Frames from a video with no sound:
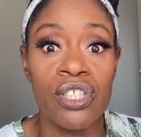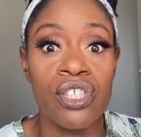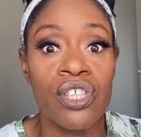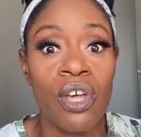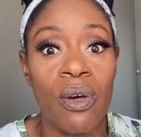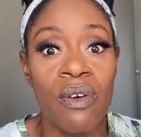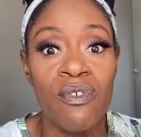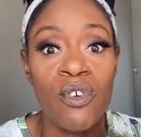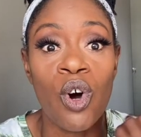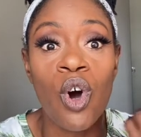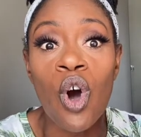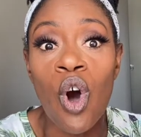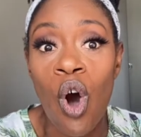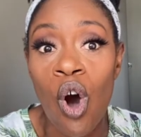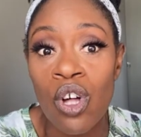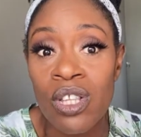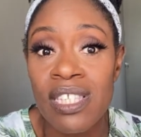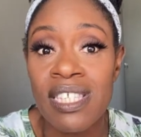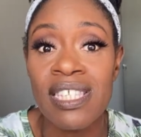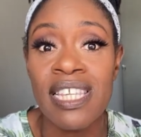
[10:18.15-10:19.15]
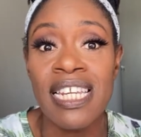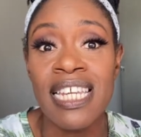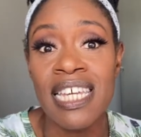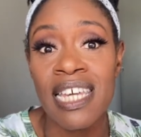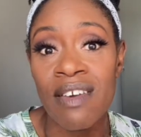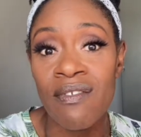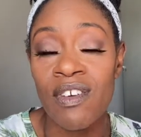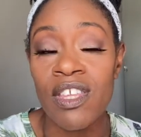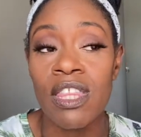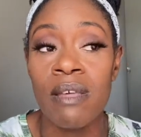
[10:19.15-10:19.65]
So if you're constantly
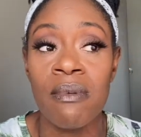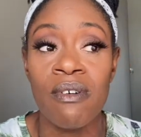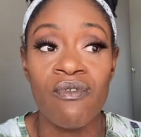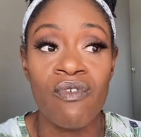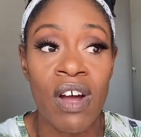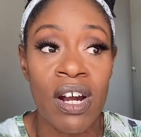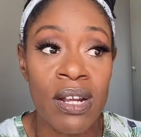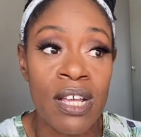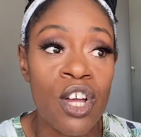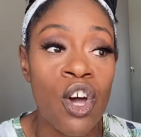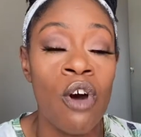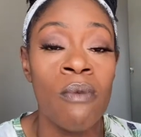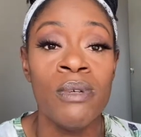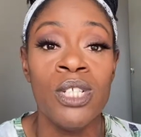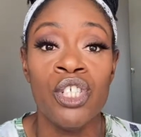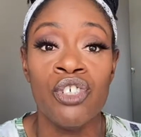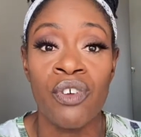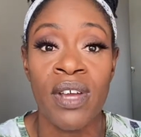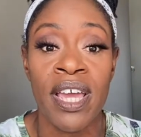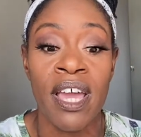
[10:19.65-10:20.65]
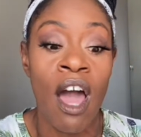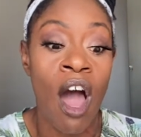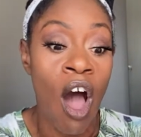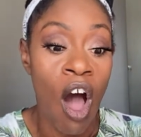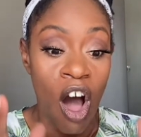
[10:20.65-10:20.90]
giving them a running commentary